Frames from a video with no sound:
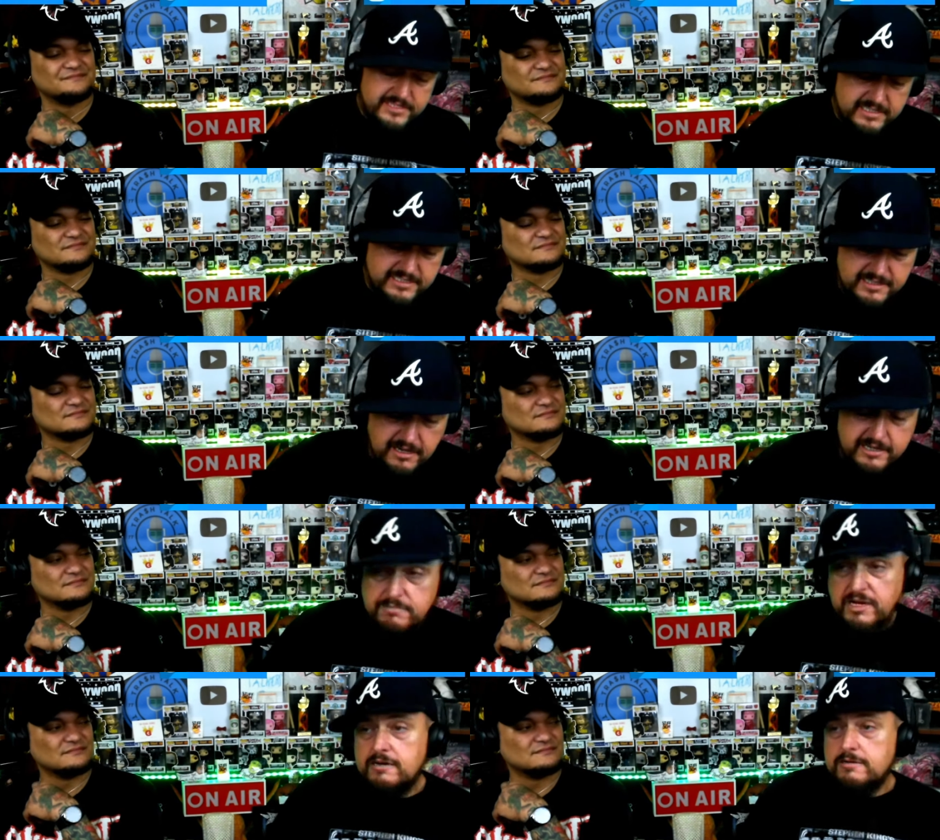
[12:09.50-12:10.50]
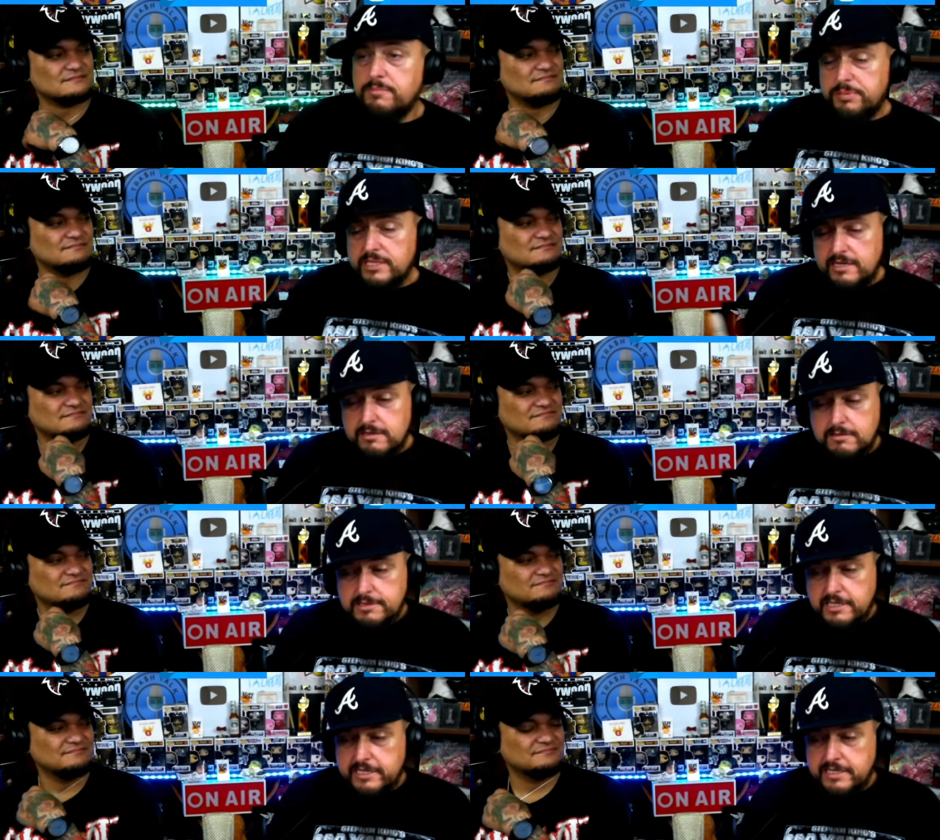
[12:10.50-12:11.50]
Speaker 1: if she's talking about
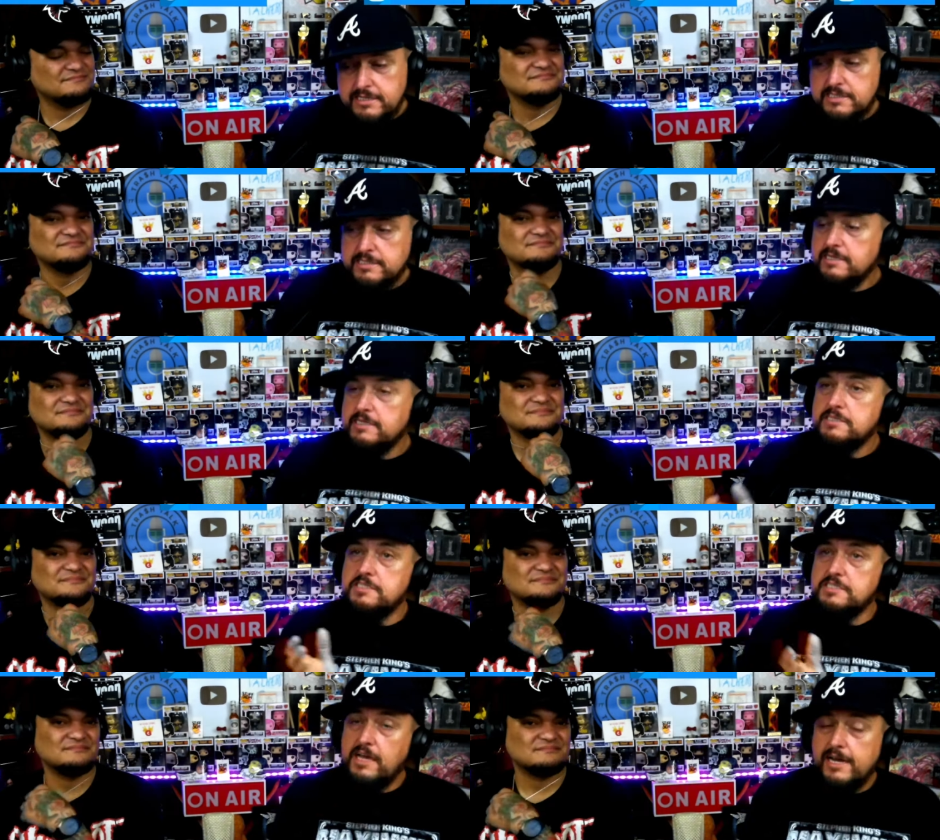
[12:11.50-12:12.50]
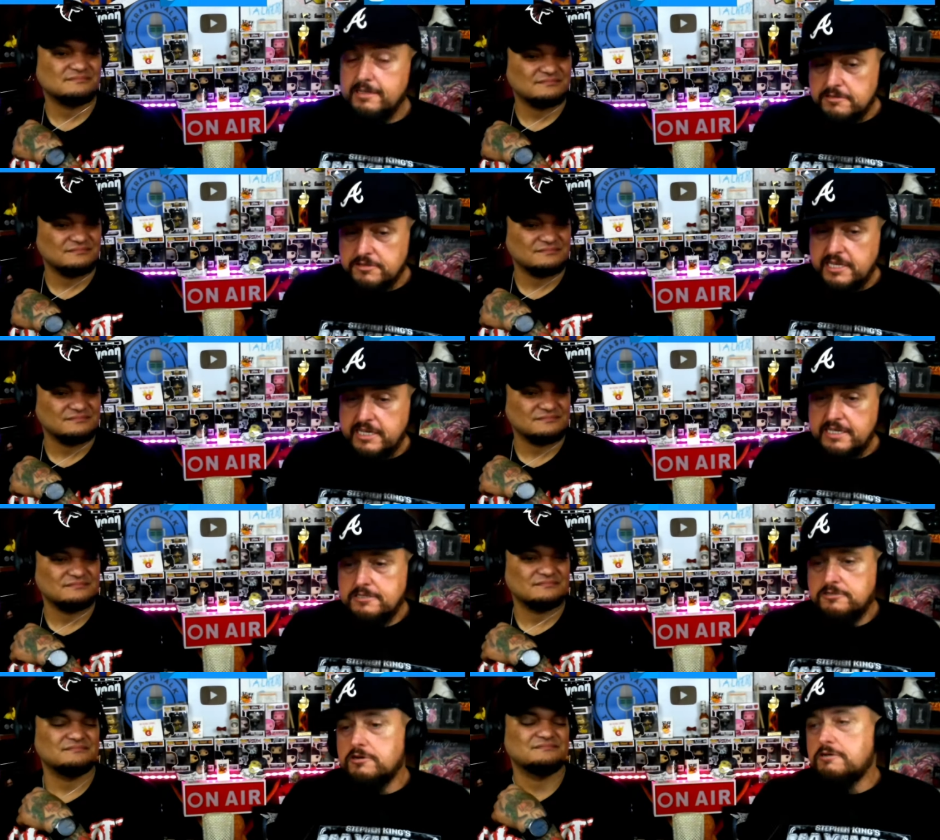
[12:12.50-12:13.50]
political things, societal
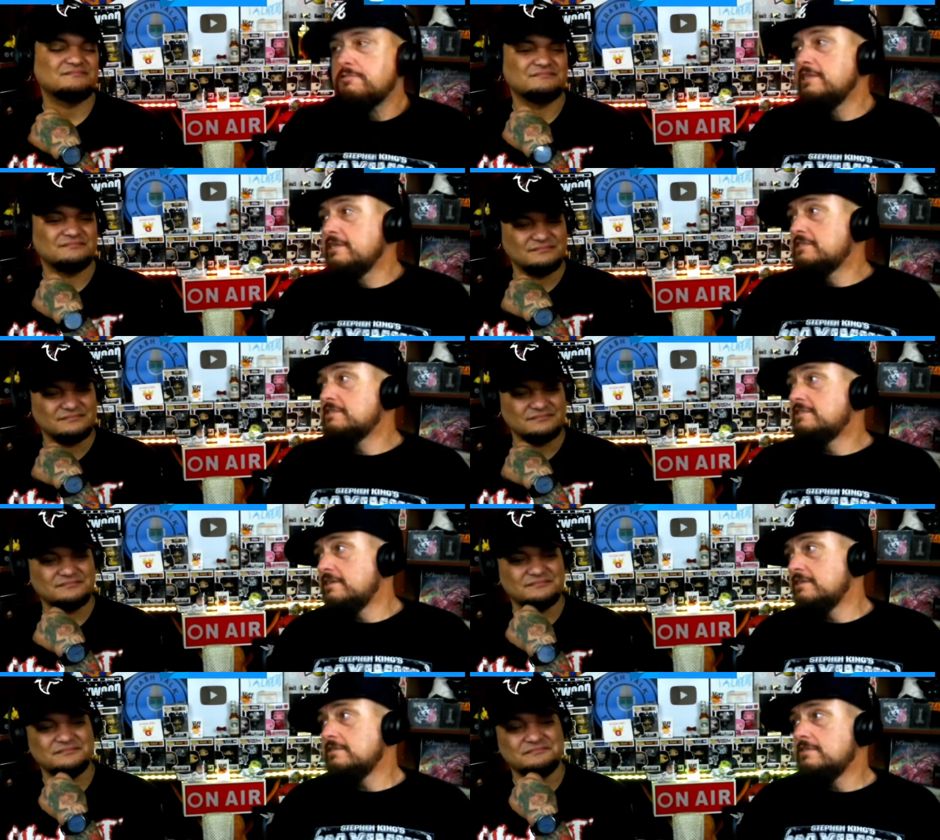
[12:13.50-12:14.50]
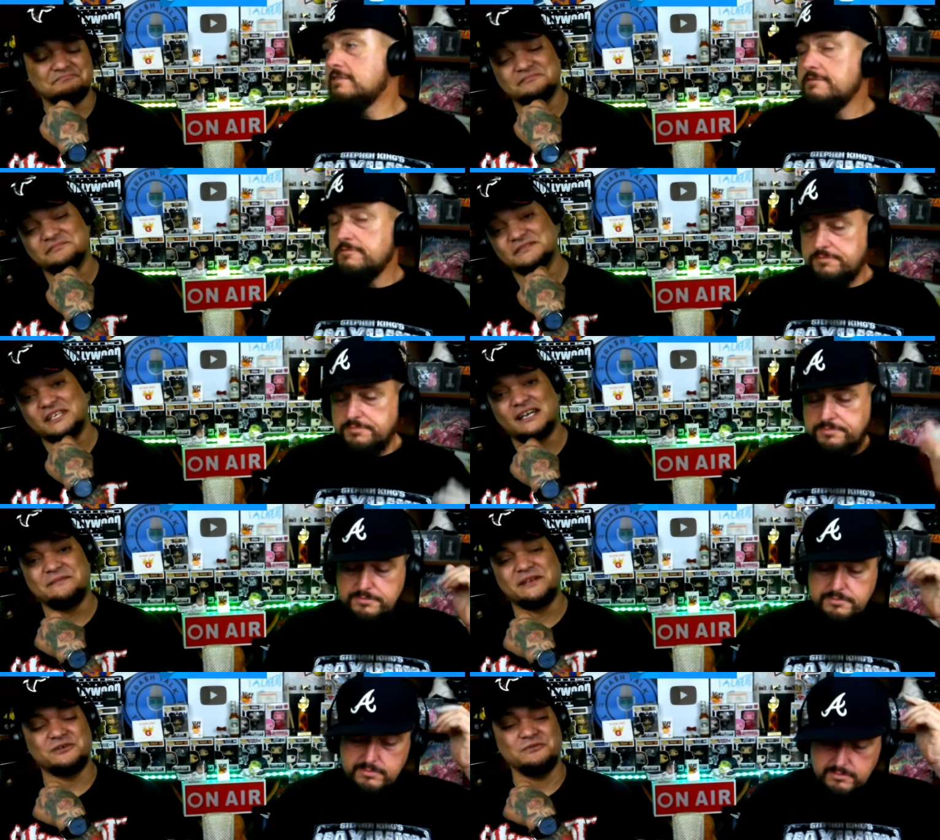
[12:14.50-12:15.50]
things, or religious things.
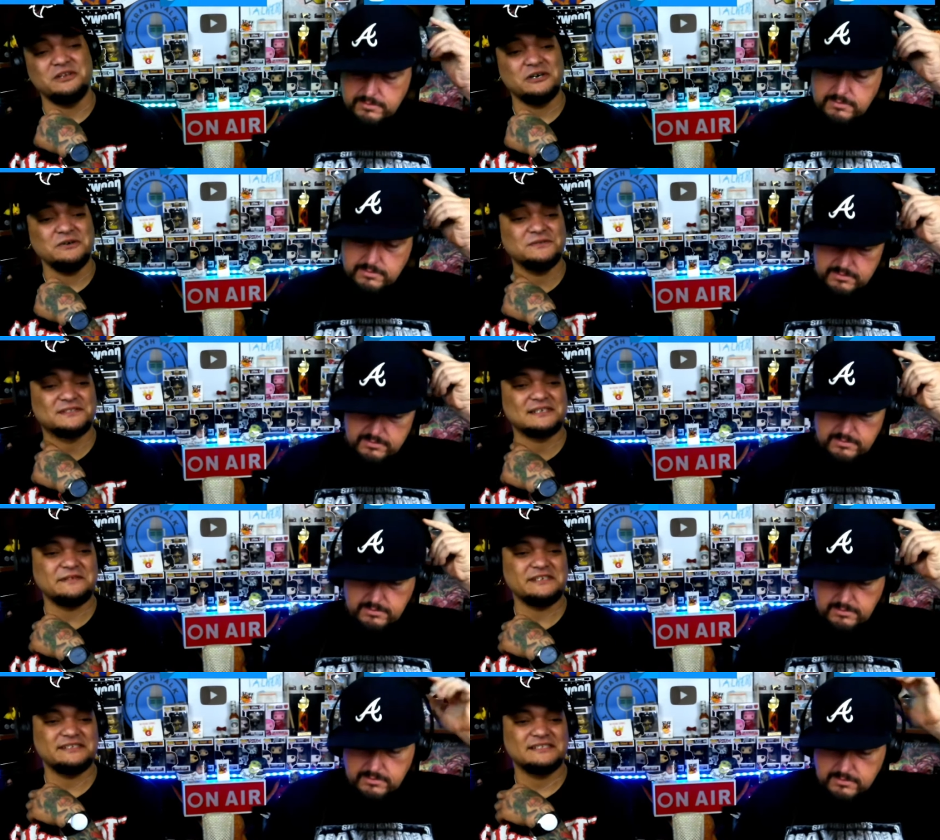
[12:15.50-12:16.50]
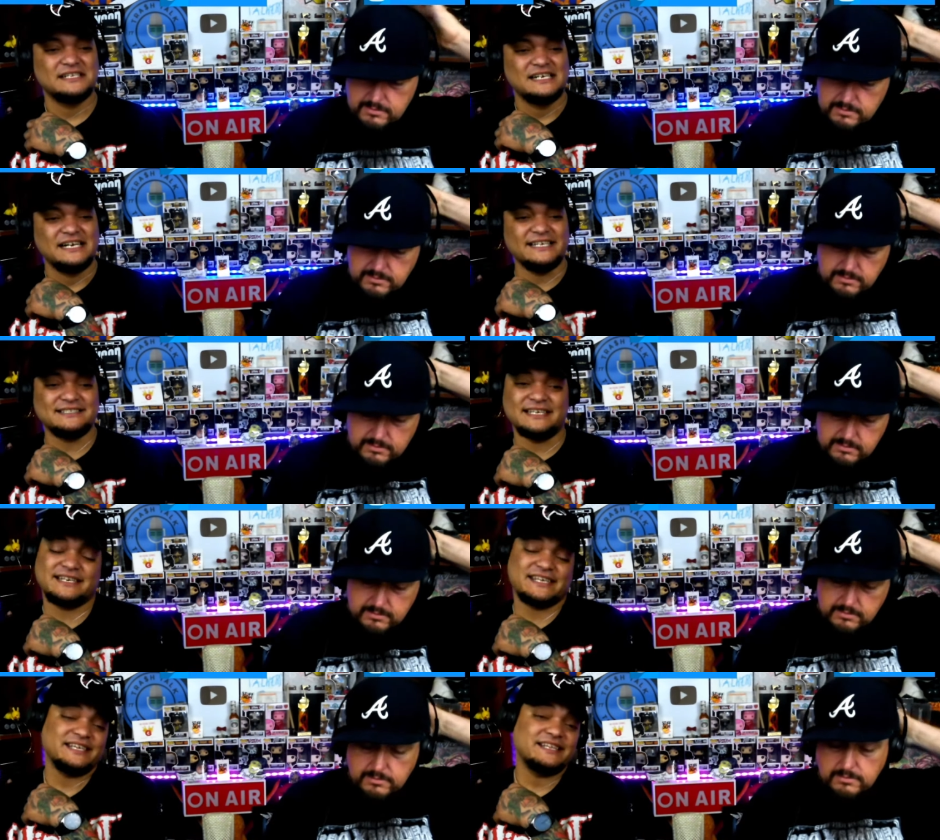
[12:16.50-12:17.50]
Speaker 2: I mean, who knows? I mean, mm-hmm.
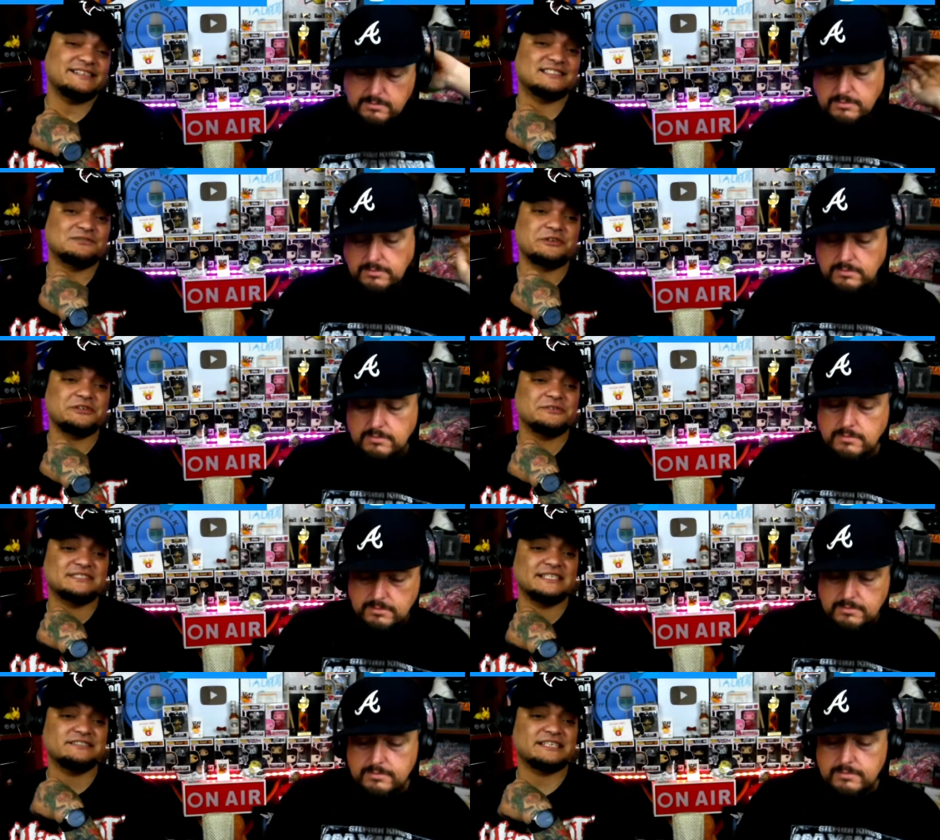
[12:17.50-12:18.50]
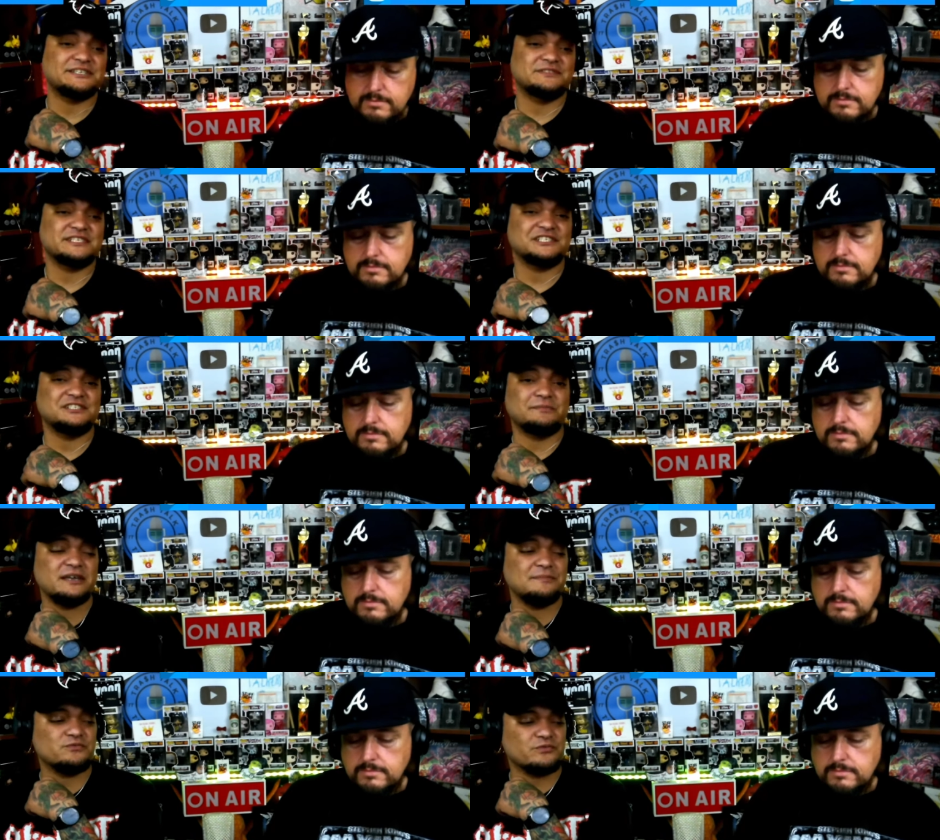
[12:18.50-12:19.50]
again, this is one of those things. Like you said, she
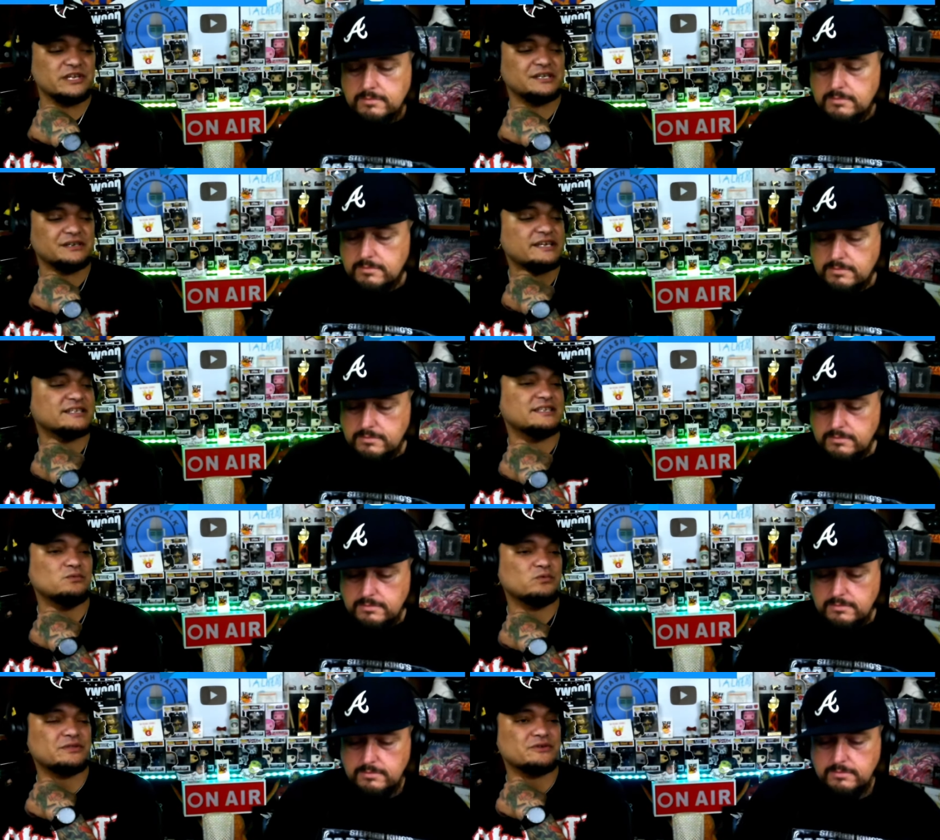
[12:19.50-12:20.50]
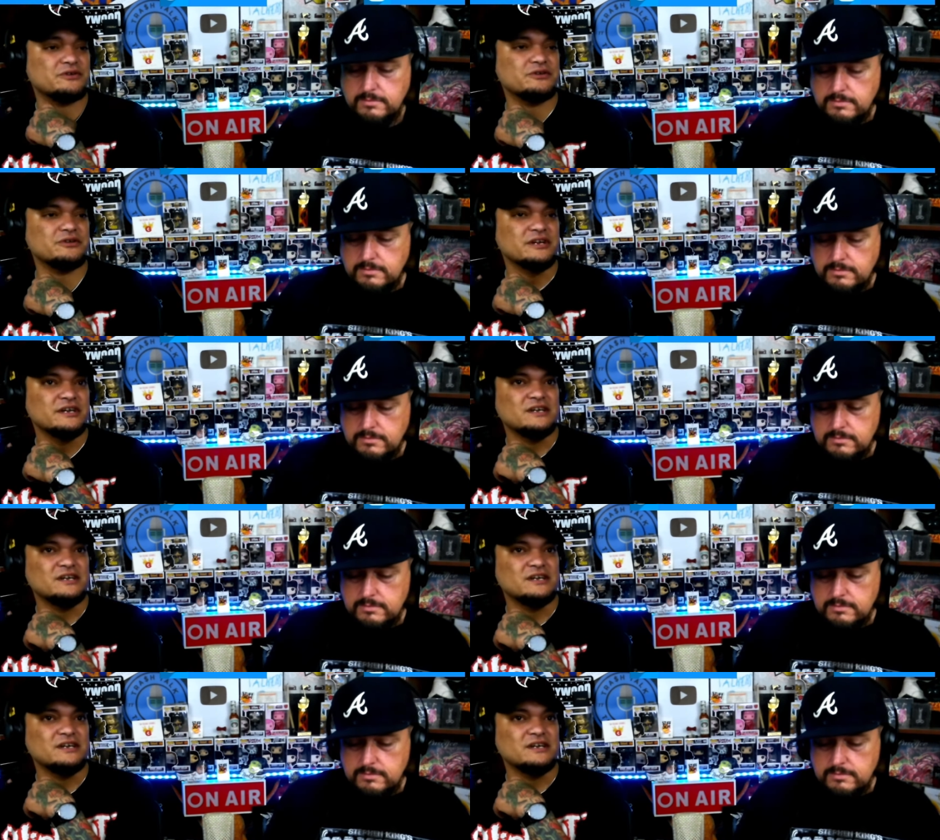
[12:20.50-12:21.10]
might be reconnecting with her,